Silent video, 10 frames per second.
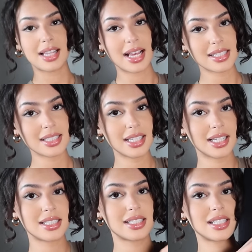lastly
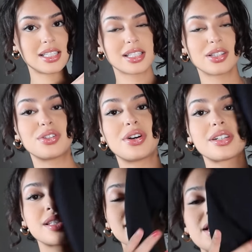is this
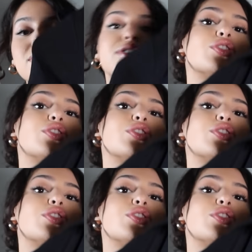long sleeve